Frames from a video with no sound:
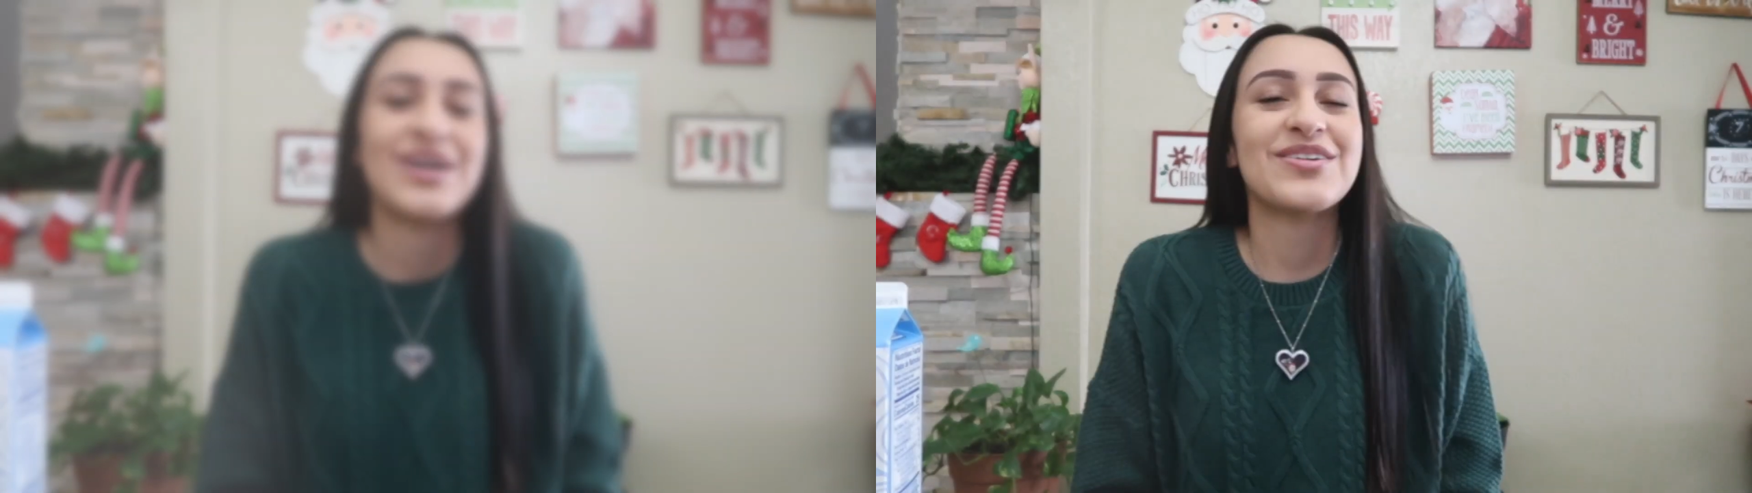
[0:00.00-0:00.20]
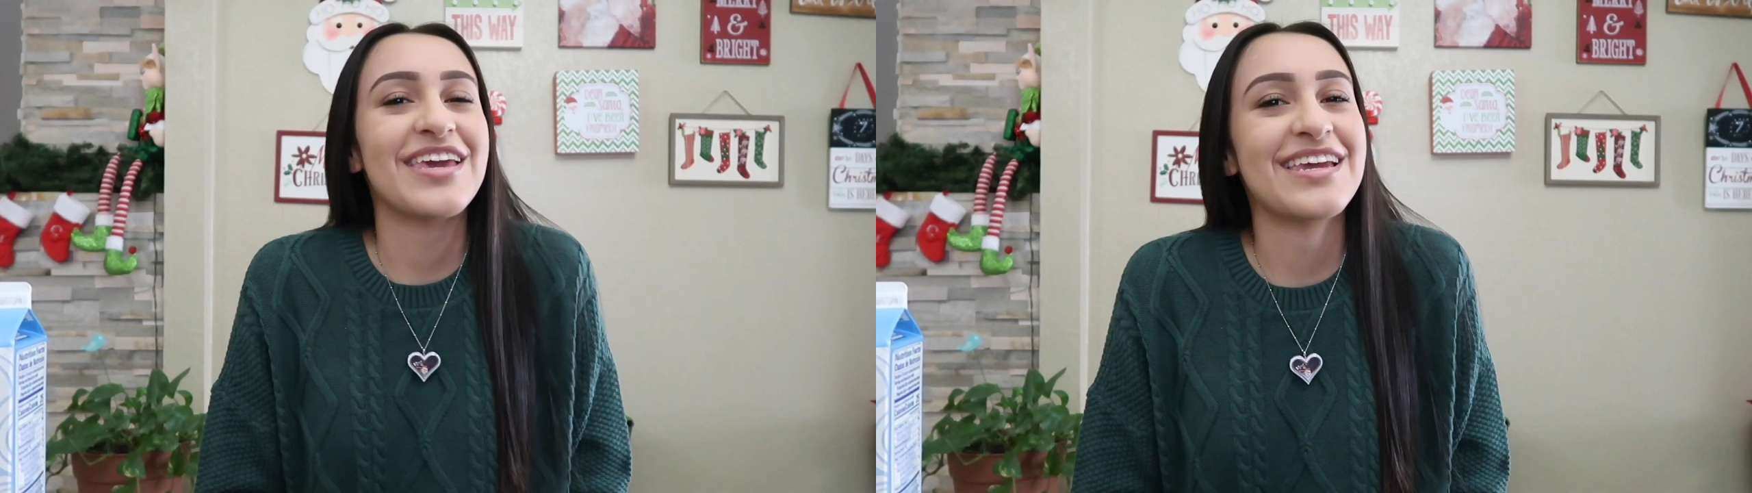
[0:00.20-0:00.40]

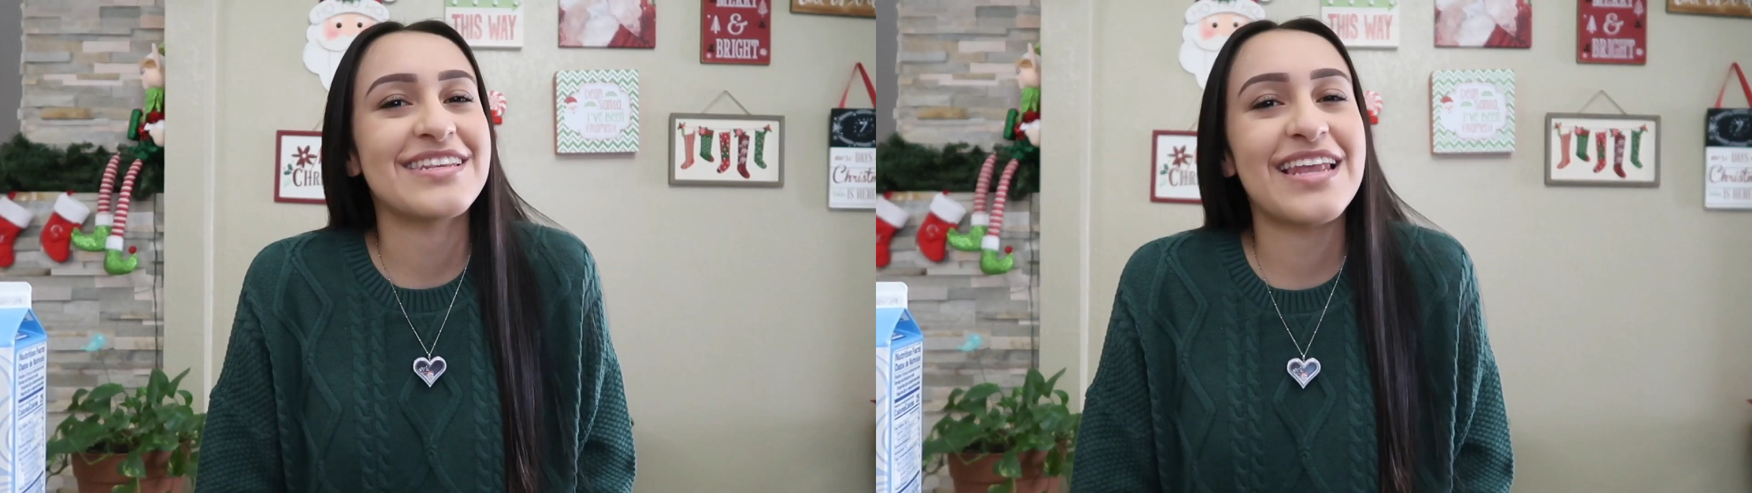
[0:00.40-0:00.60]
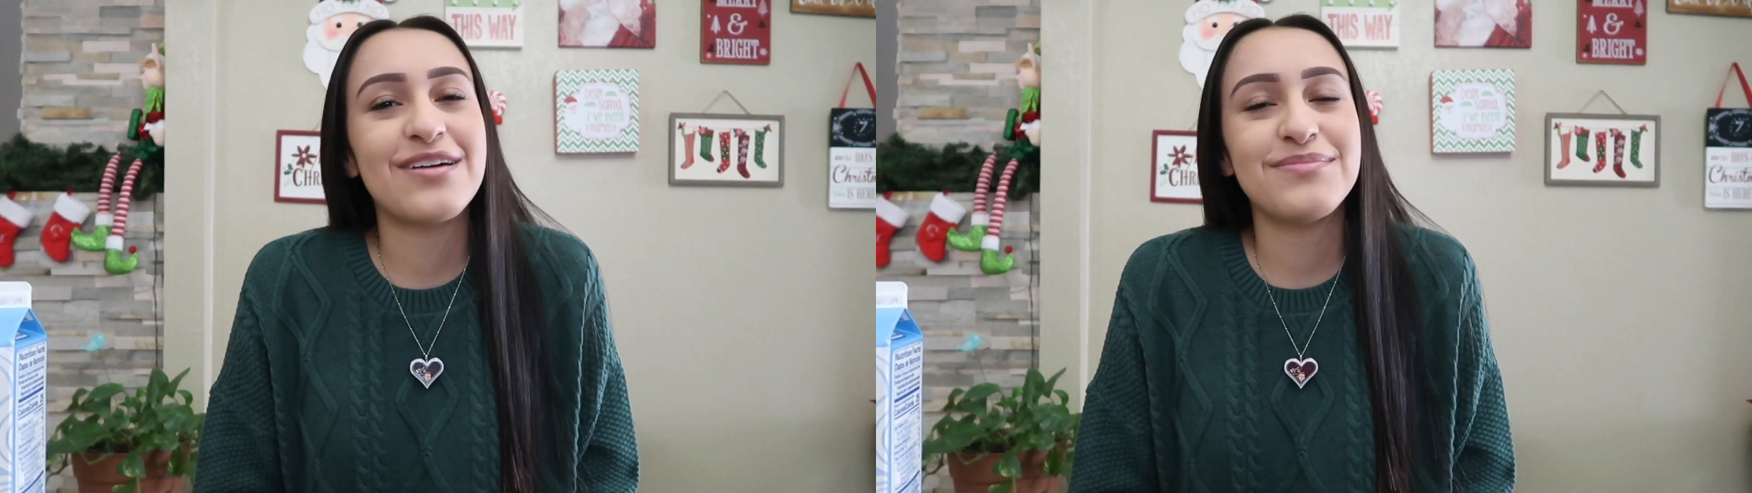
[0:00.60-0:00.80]
Okay,
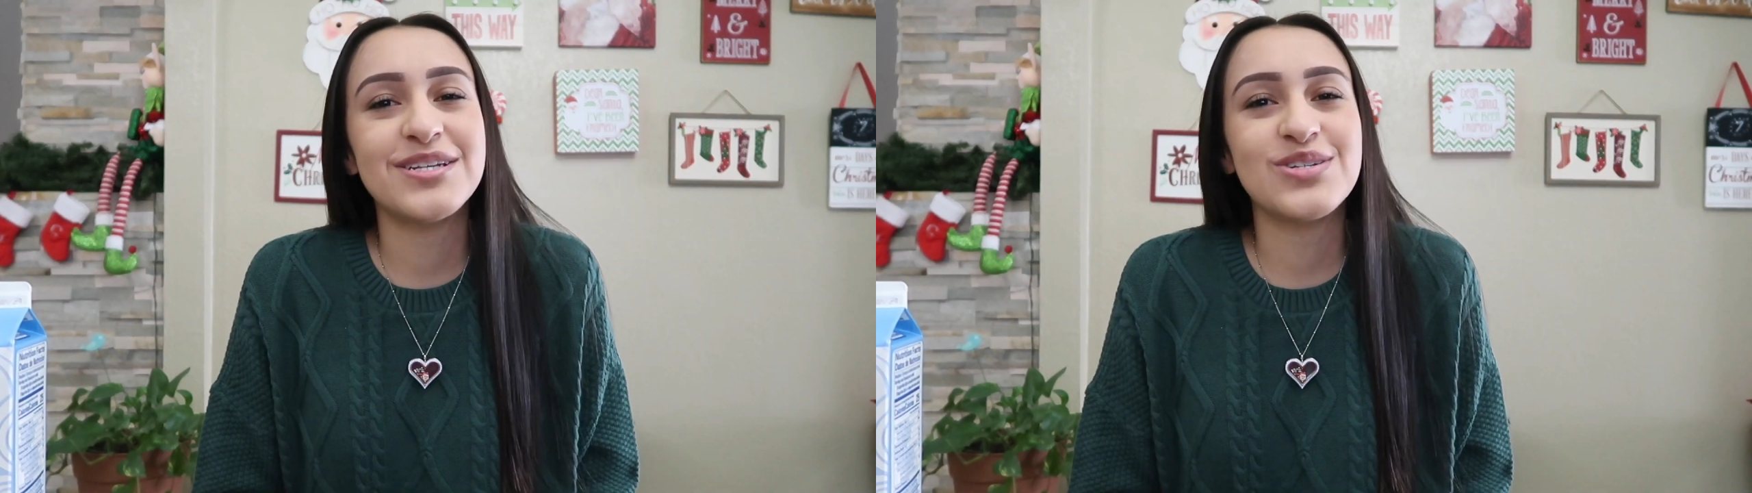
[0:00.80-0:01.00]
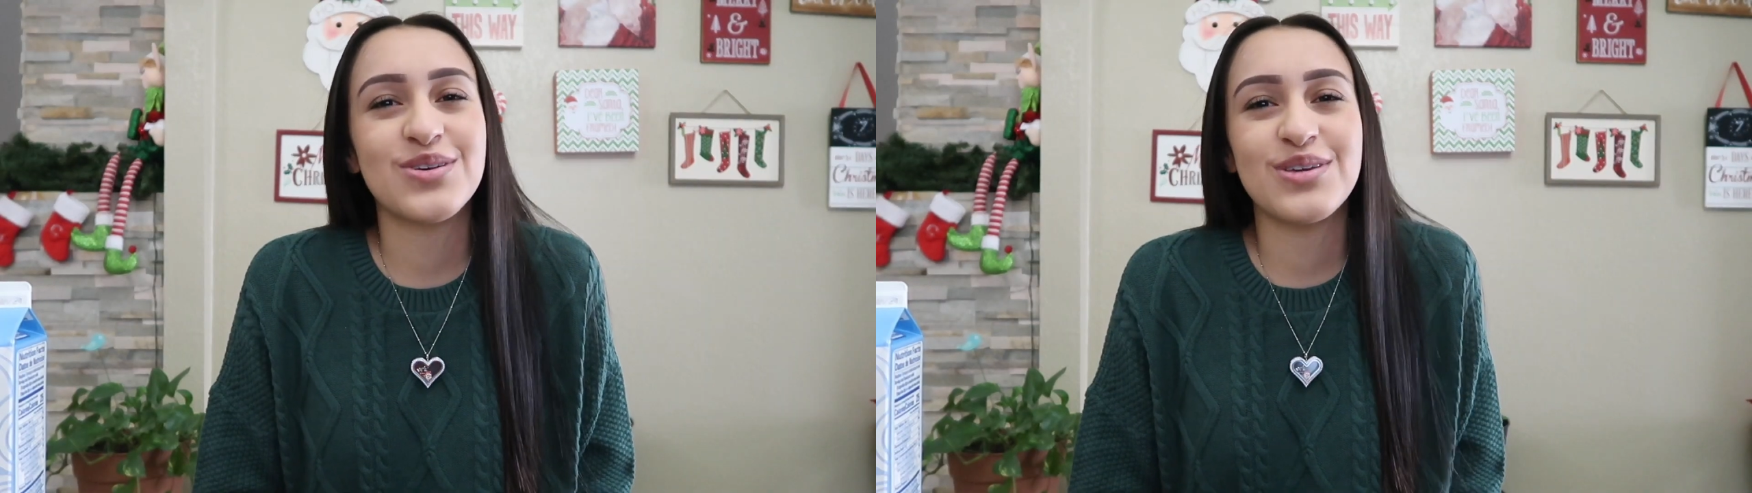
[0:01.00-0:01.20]
now I'm
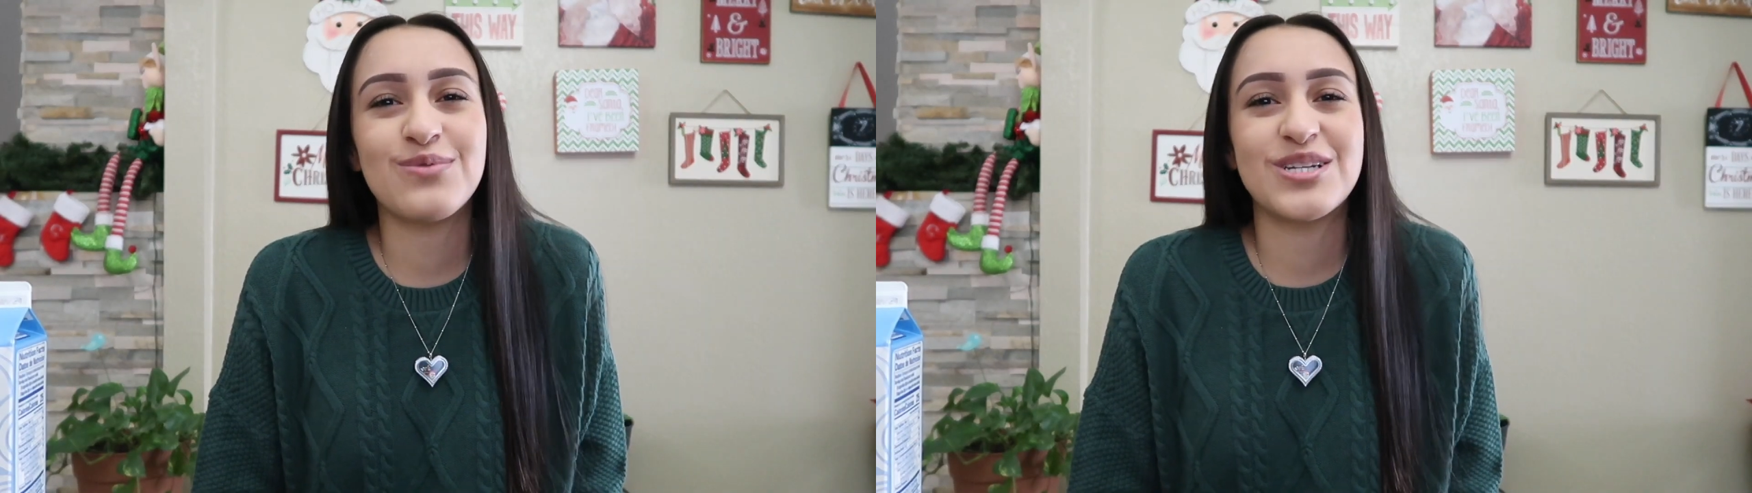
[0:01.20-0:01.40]
gonna show you